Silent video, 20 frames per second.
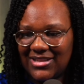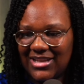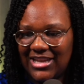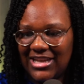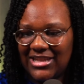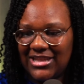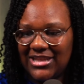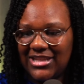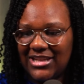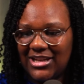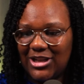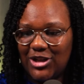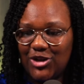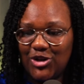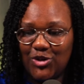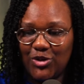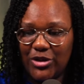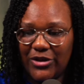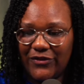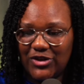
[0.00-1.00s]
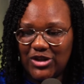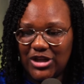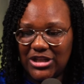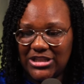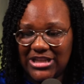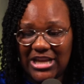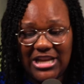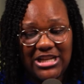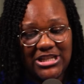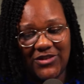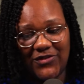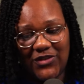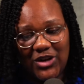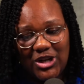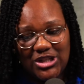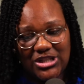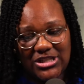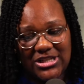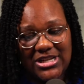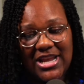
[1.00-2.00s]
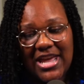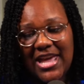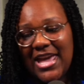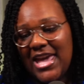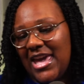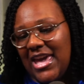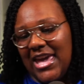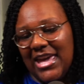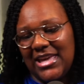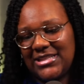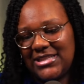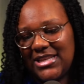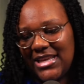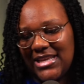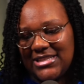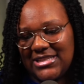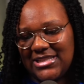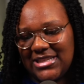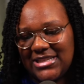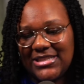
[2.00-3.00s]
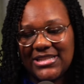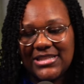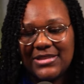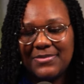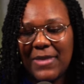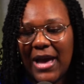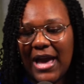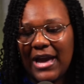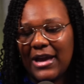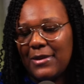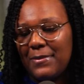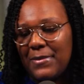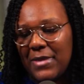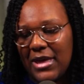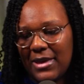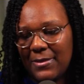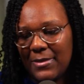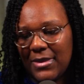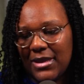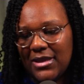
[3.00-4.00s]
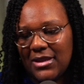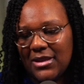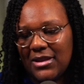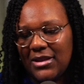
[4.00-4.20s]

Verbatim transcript: in the New Living Translation version, it says, "This is my commandment.